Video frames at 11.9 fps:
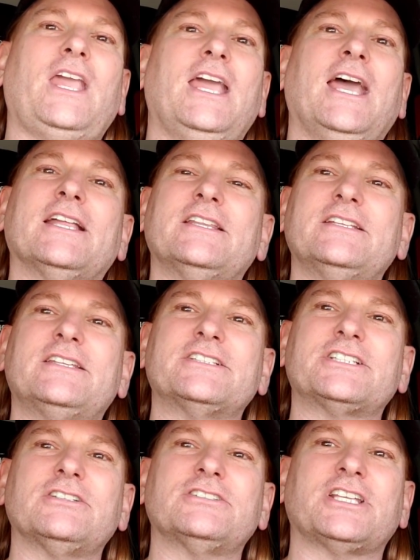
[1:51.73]
and
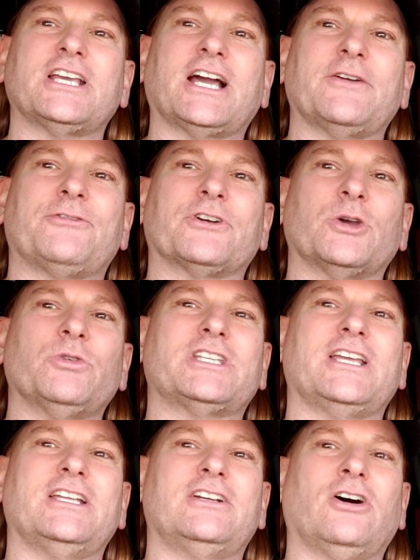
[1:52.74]
this other thing, I forget what
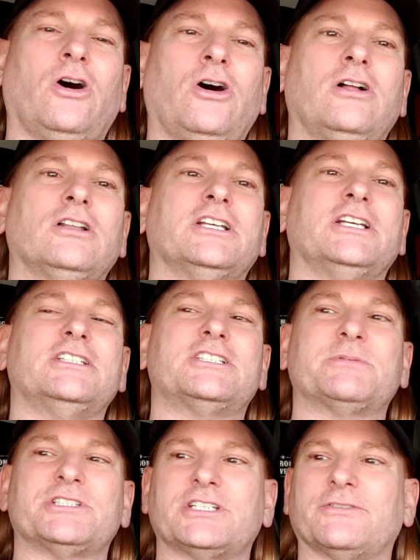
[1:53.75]
they call it
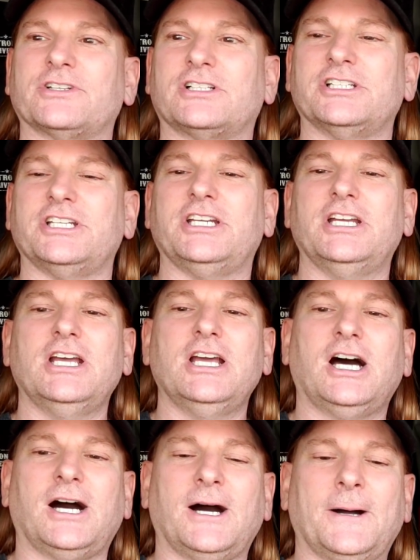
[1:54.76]
specifically.
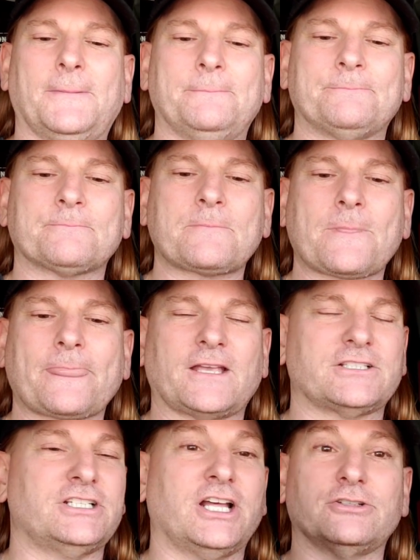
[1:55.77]

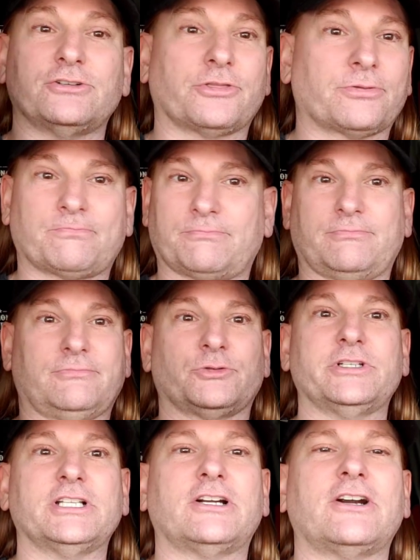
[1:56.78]
It's another
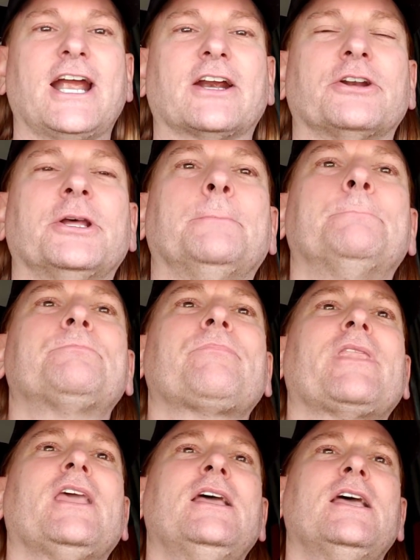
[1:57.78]
3-letter acronym.
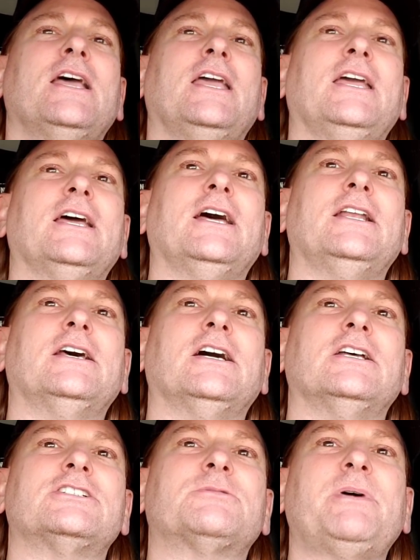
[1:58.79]

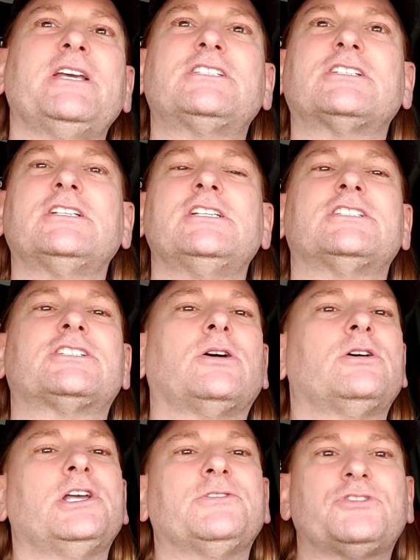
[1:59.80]
And so basically,
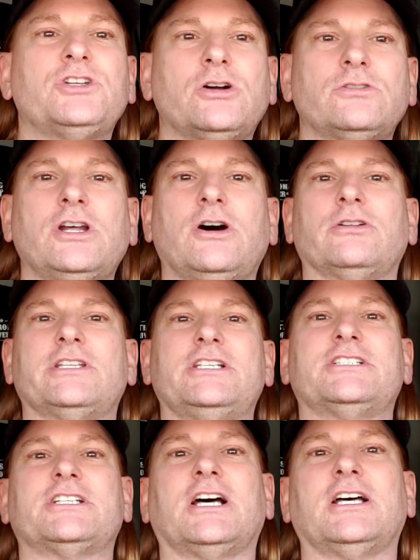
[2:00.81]
so if you don't know,
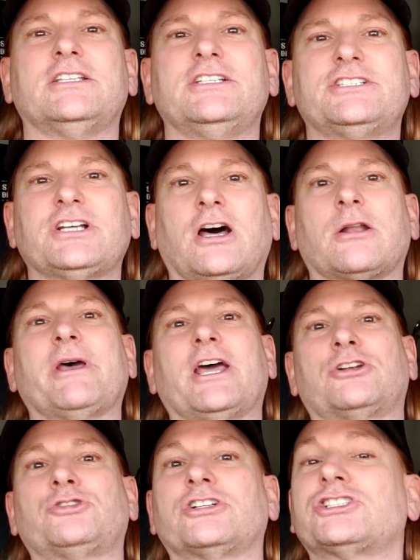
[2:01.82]
these
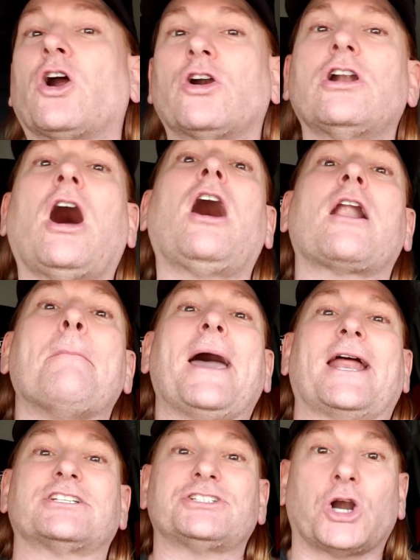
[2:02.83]
automatic trucks aren't
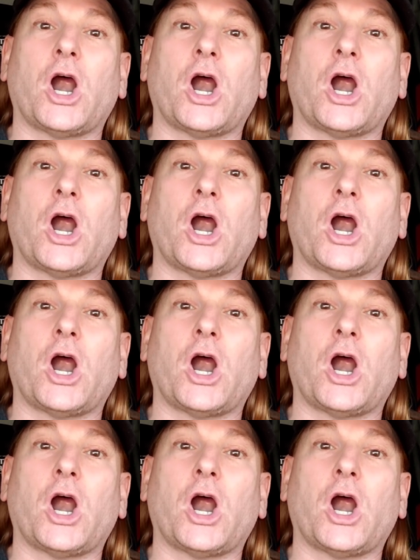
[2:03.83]
automatics, they're